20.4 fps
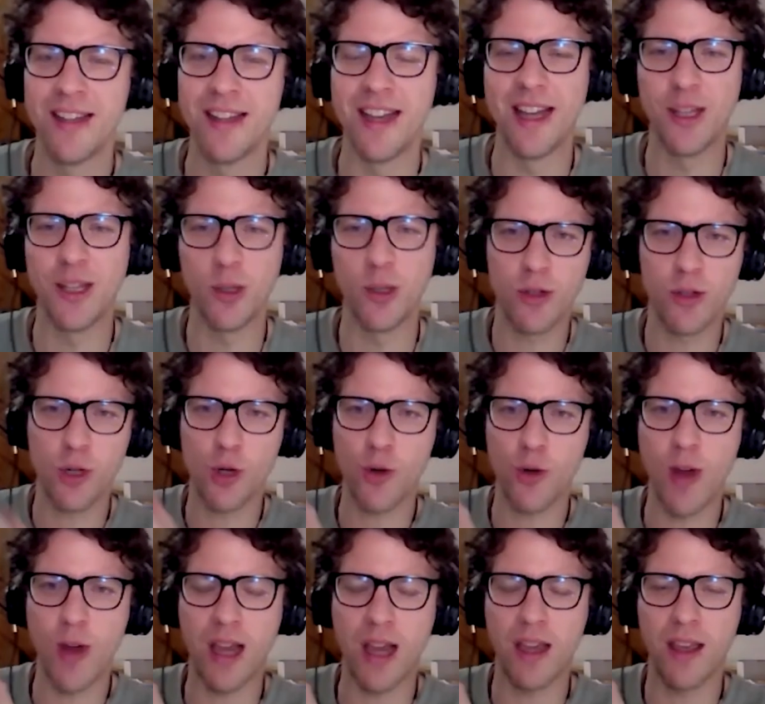and you
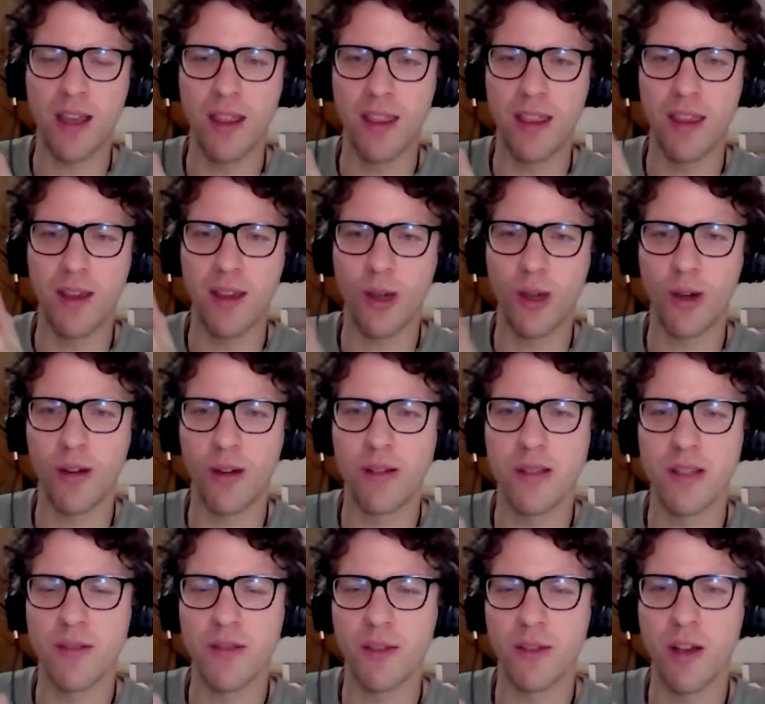track the
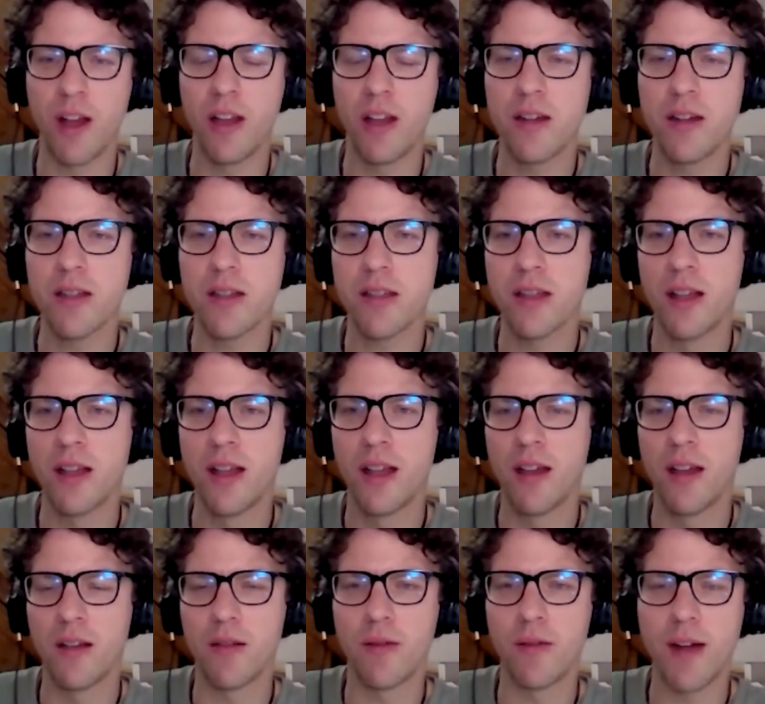occurrence of colors,
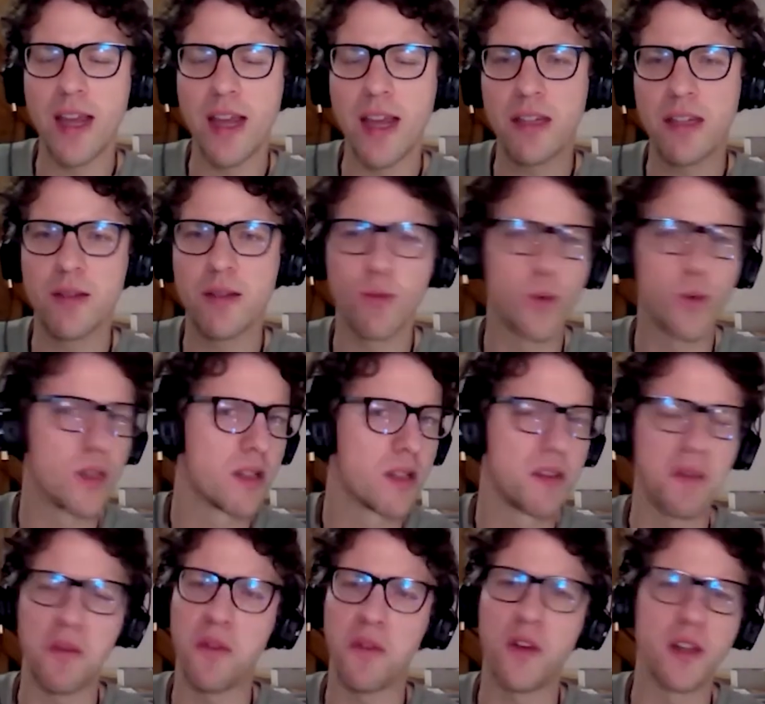red was
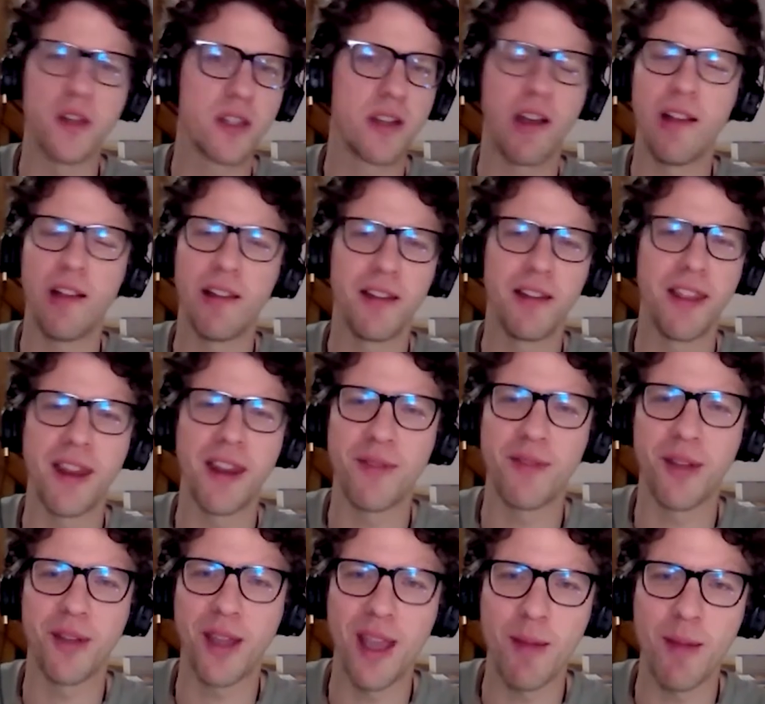the first color that
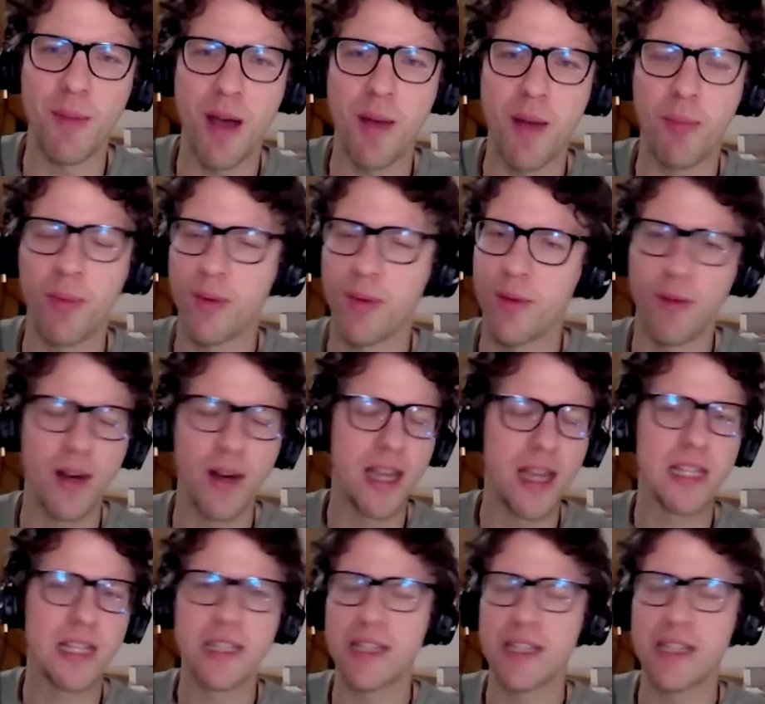ever came up.
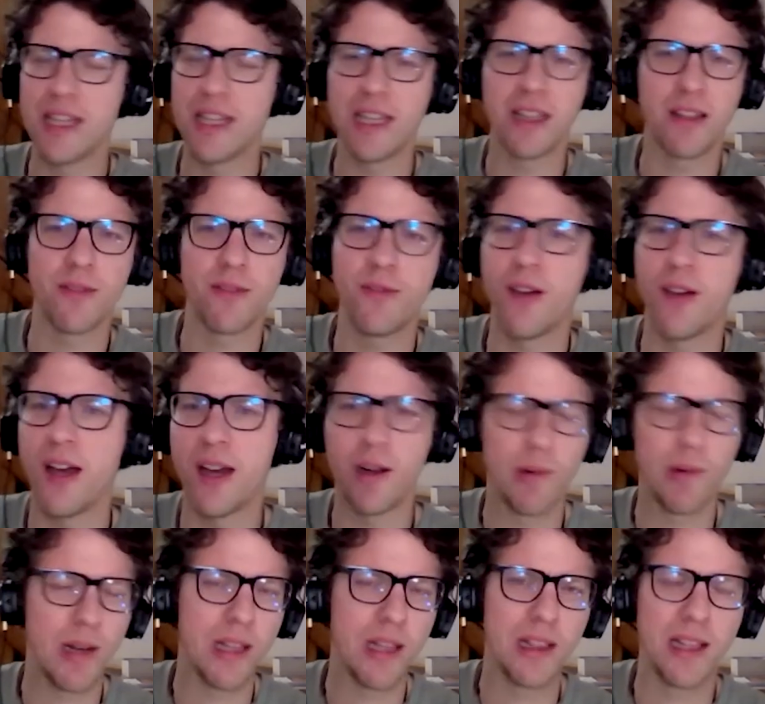Red's like the fire,
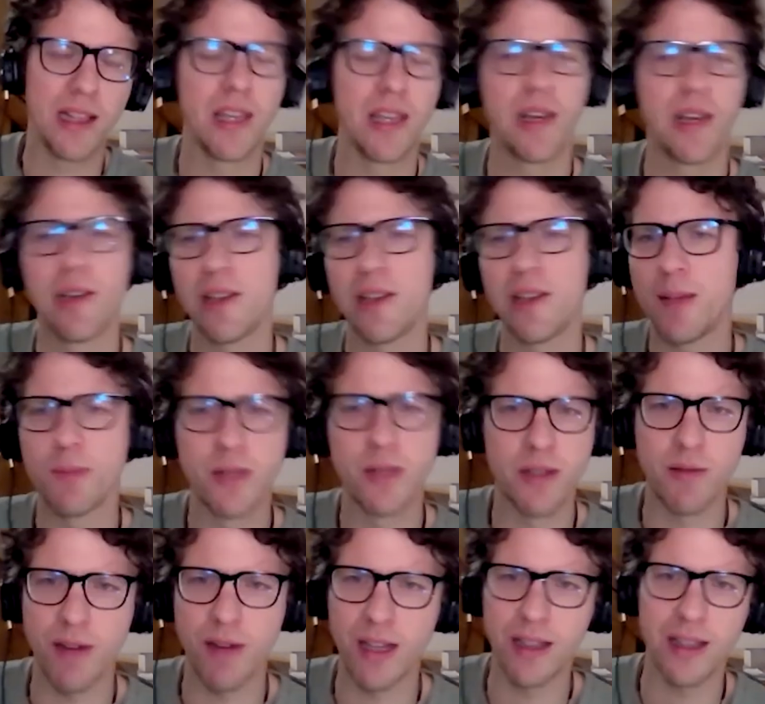red like your
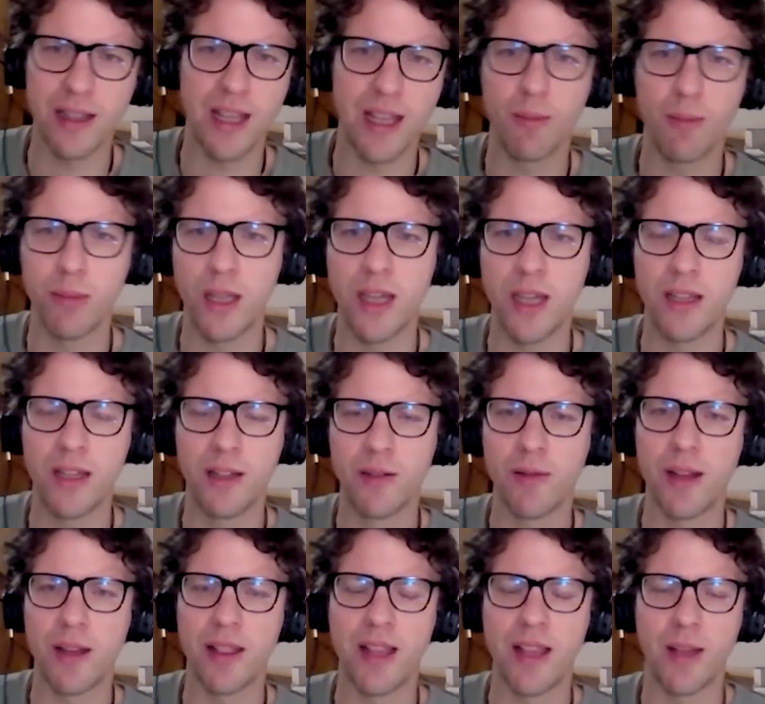lips, red like blood,
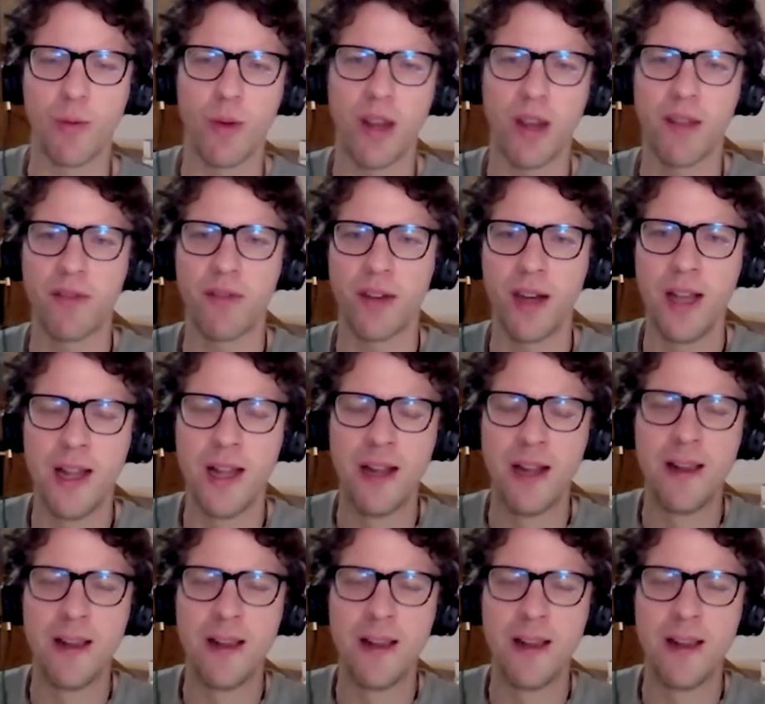red like whatever.